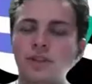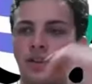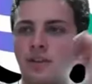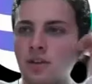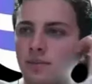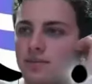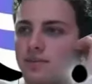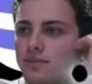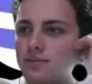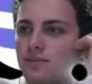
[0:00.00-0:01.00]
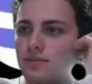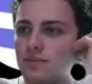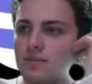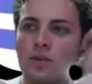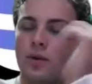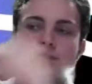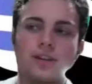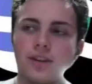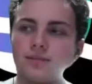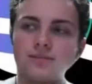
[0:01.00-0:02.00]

Do you want to take it?